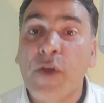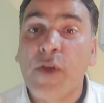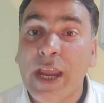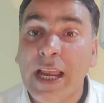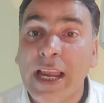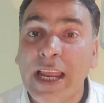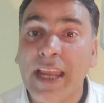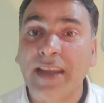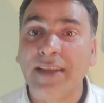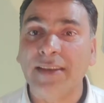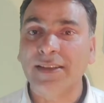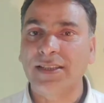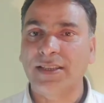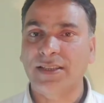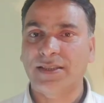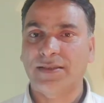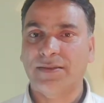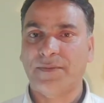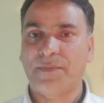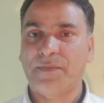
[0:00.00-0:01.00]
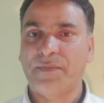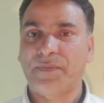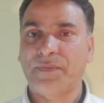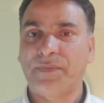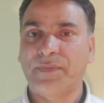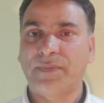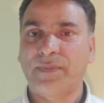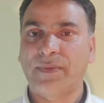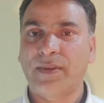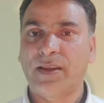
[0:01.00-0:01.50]
feelings.
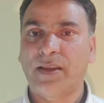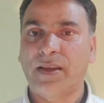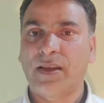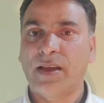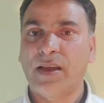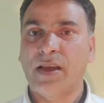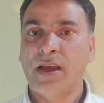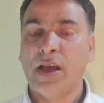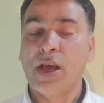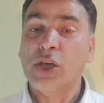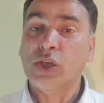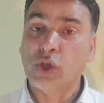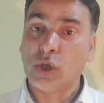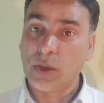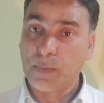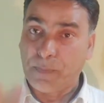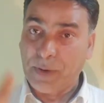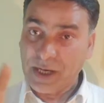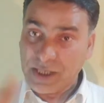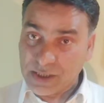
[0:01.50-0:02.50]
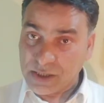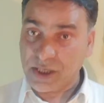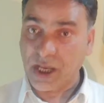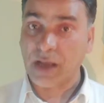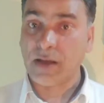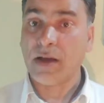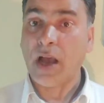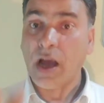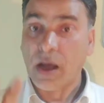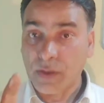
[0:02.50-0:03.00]
So the
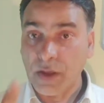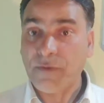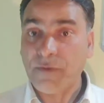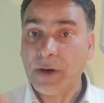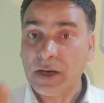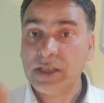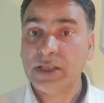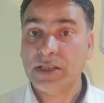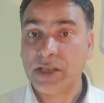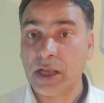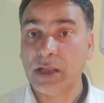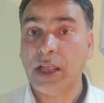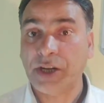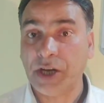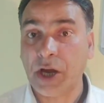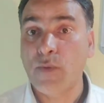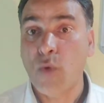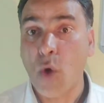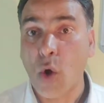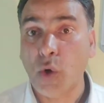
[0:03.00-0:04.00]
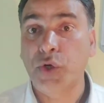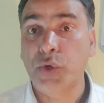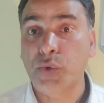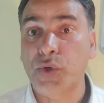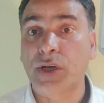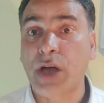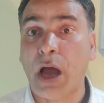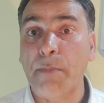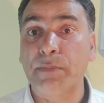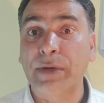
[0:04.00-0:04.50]
first thing that I
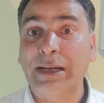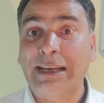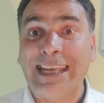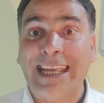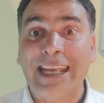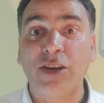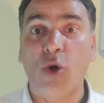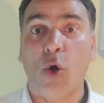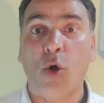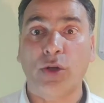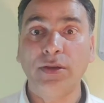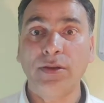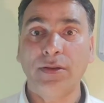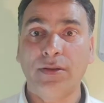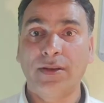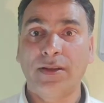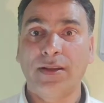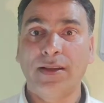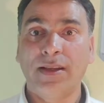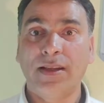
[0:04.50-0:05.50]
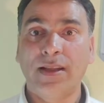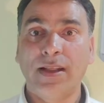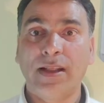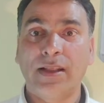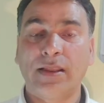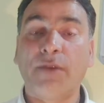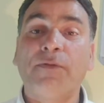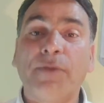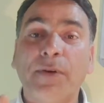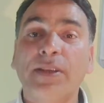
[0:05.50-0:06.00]
want you to come clean on,
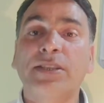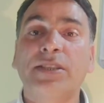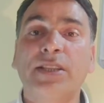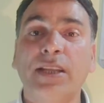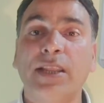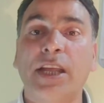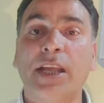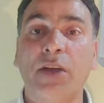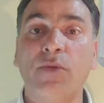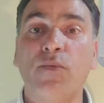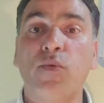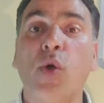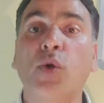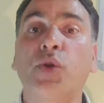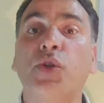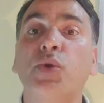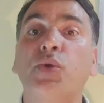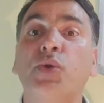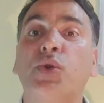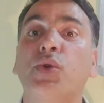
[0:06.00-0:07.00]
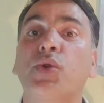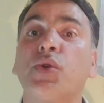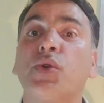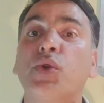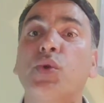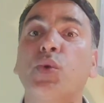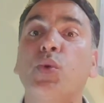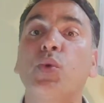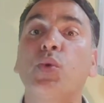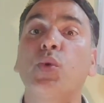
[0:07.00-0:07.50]
the first thing that I want you
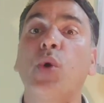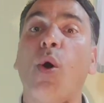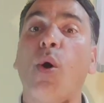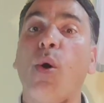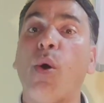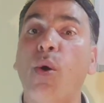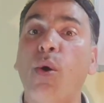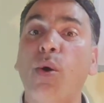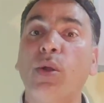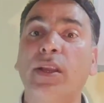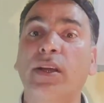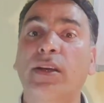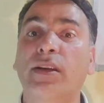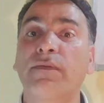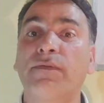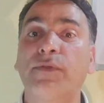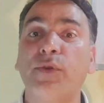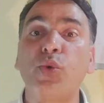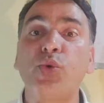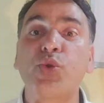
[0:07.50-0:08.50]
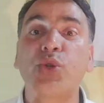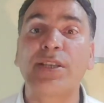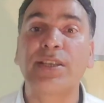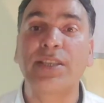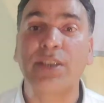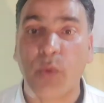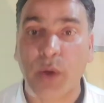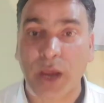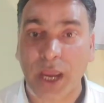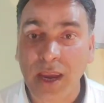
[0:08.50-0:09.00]
to do all the
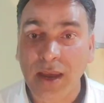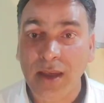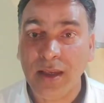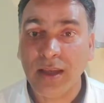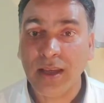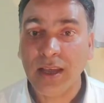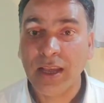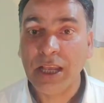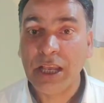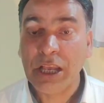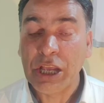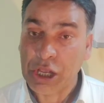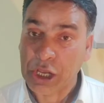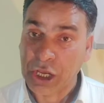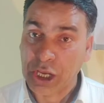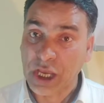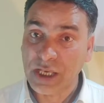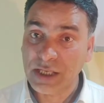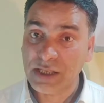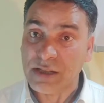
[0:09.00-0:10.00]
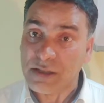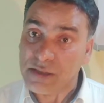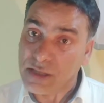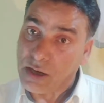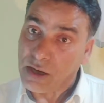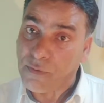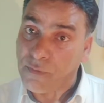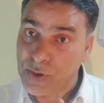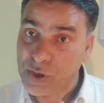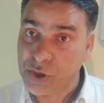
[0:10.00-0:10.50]
confusions away
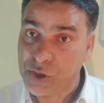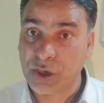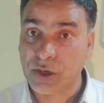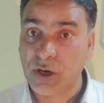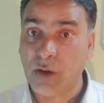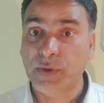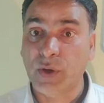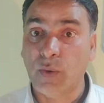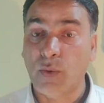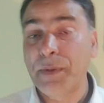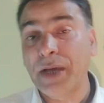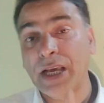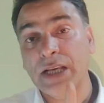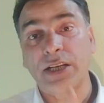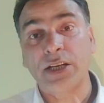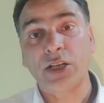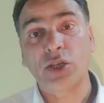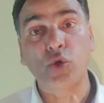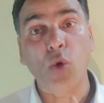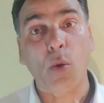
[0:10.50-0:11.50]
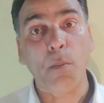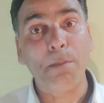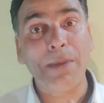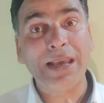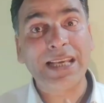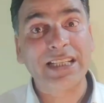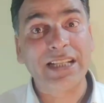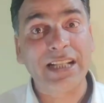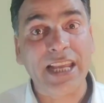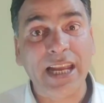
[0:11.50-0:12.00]
is the definition of the, because it is
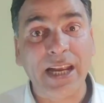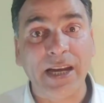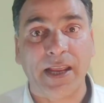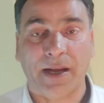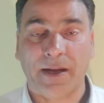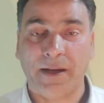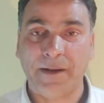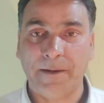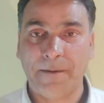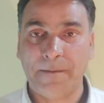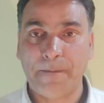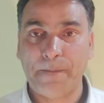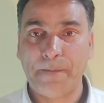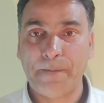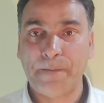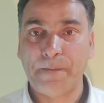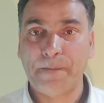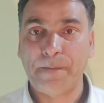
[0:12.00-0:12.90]
so misleading.